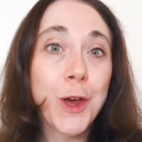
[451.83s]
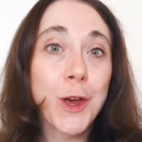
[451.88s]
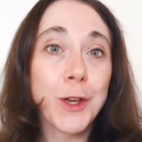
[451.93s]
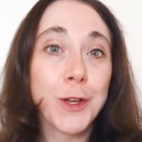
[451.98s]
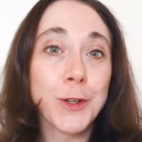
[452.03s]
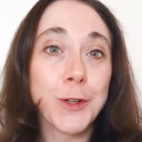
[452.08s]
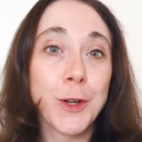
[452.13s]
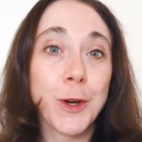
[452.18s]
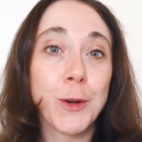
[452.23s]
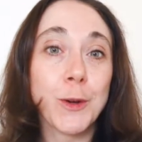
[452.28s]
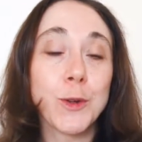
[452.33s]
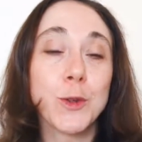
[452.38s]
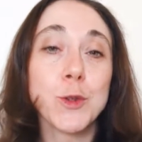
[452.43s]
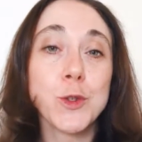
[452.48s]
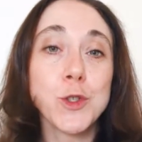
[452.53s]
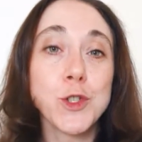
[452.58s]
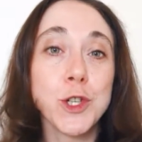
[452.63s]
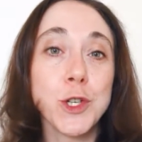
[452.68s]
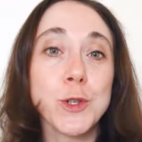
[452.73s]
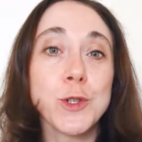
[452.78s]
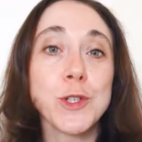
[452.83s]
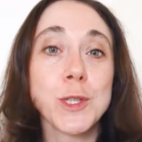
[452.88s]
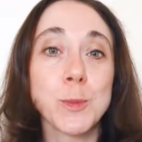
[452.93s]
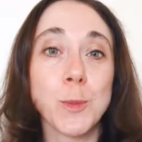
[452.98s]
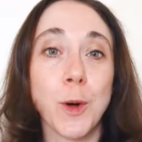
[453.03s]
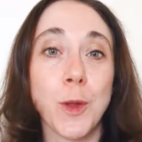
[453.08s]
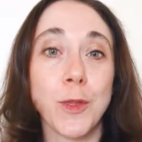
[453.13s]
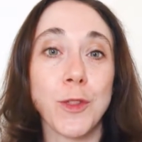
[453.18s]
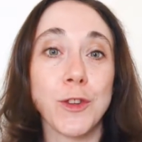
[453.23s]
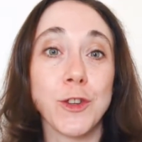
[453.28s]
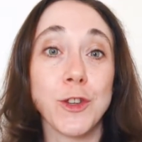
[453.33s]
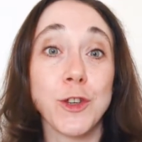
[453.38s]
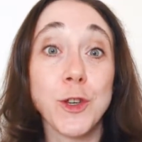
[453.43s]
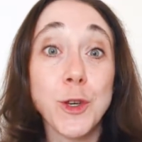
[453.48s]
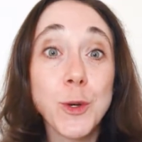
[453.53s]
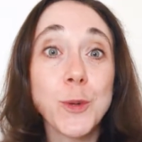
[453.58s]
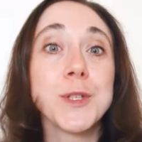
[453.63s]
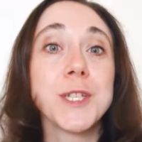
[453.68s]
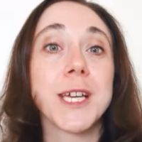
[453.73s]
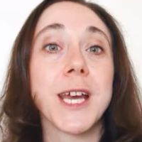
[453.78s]
You know, your tutors want
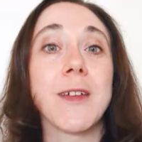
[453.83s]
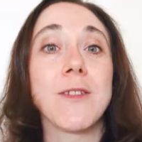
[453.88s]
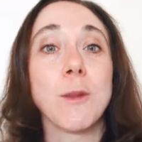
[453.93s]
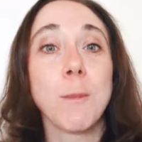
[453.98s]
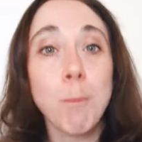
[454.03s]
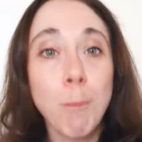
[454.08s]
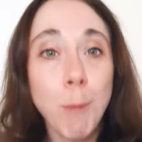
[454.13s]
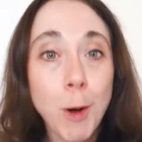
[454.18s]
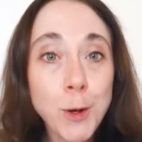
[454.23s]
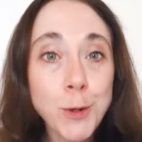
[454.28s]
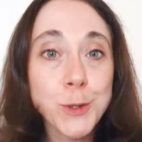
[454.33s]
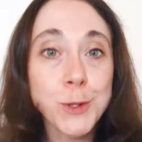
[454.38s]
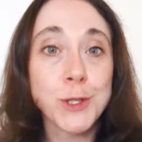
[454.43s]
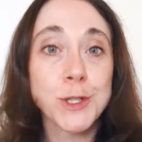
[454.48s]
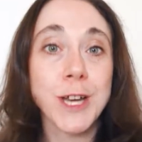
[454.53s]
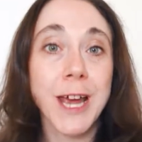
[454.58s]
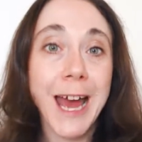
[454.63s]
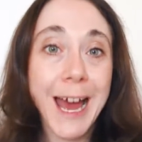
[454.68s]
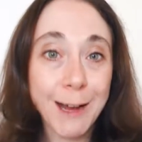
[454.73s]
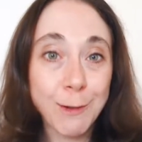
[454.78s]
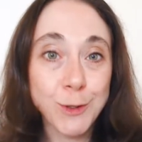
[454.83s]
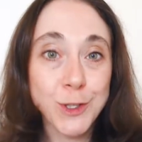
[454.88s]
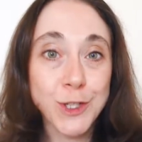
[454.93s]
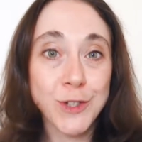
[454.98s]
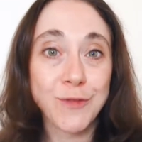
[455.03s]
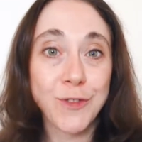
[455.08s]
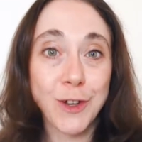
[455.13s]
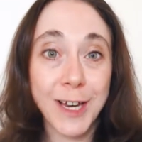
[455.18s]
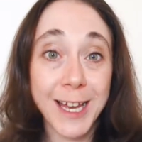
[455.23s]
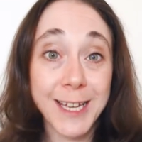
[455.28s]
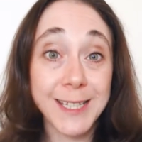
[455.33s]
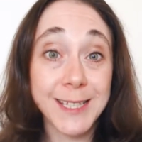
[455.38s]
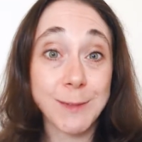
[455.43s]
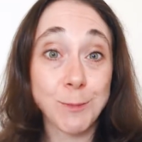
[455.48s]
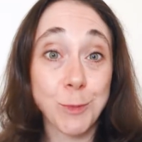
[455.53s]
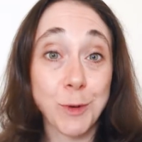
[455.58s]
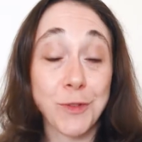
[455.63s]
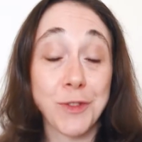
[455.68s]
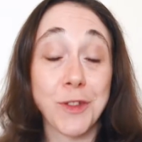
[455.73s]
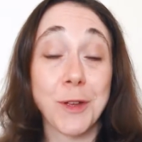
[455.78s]
you to get the most out of your lesson
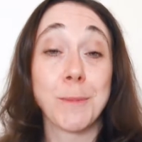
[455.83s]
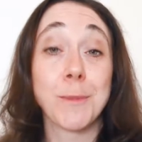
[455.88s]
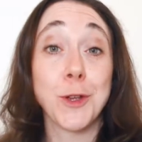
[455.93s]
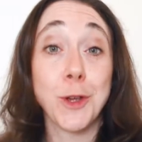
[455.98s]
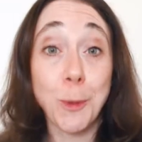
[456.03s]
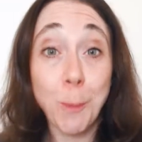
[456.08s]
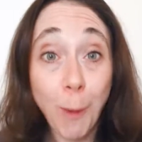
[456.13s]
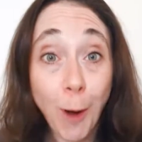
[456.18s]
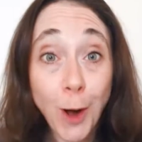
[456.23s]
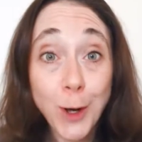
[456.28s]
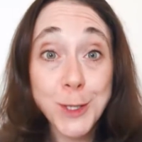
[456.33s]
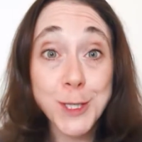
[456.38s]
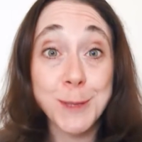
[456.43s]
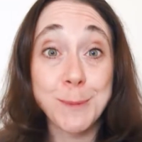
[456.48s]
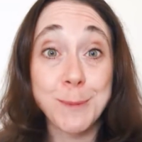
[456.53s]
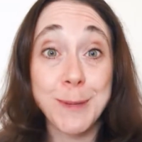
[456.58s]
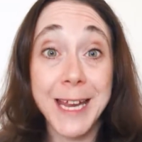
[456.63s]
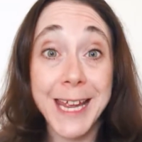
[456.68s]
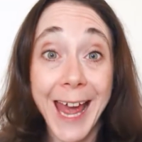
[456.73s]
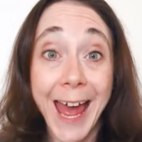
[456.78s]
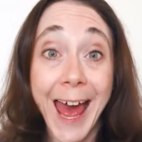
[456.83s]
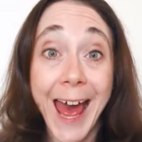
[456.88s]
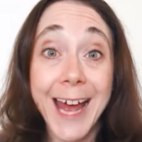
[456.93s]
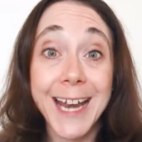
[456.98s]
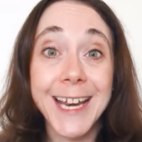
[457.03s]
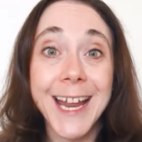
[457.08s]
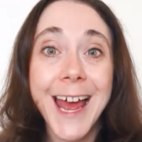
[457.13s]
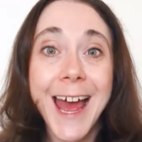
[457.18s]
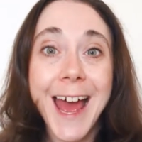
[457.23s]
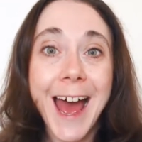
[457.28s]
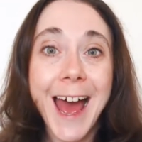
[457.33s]
with them that you possibly can.